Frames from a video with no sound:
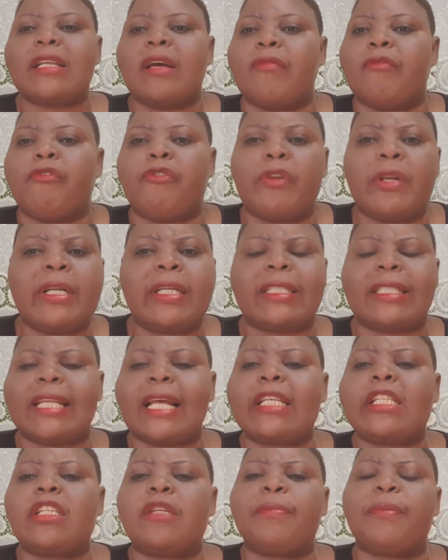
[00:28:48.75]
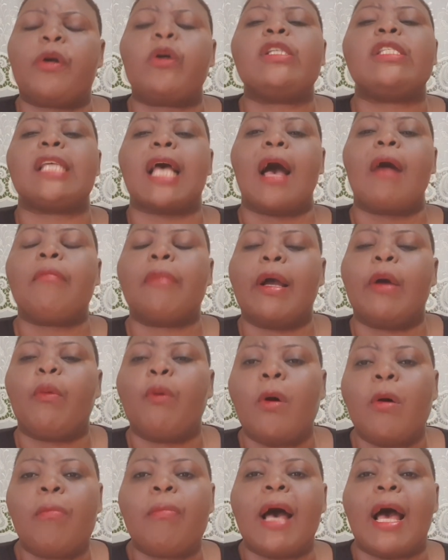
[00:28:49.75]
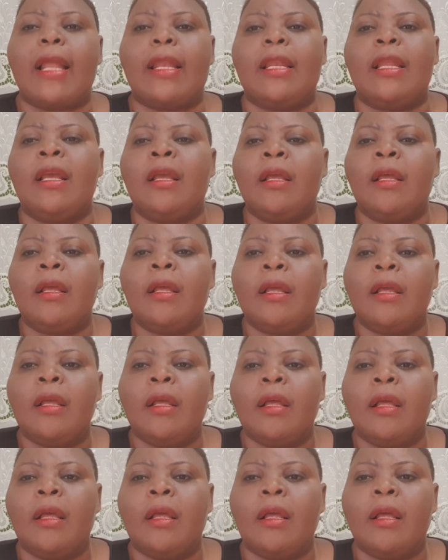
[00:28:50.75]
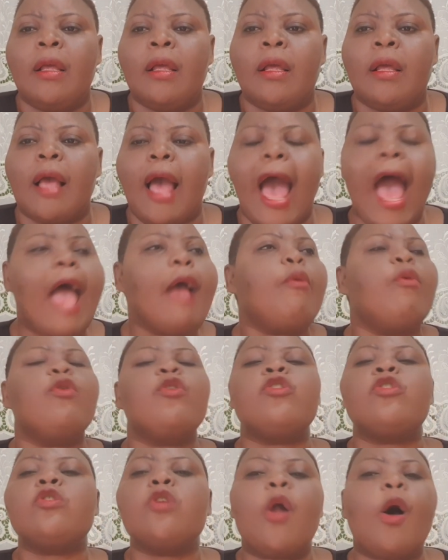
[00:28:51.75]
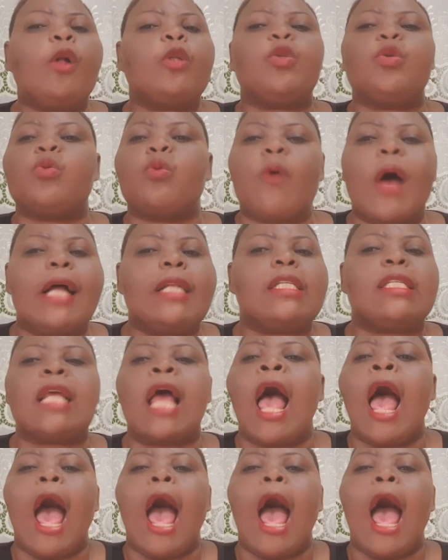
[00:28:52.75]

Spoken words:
I'm feeling touched because I'm a woman. I would not want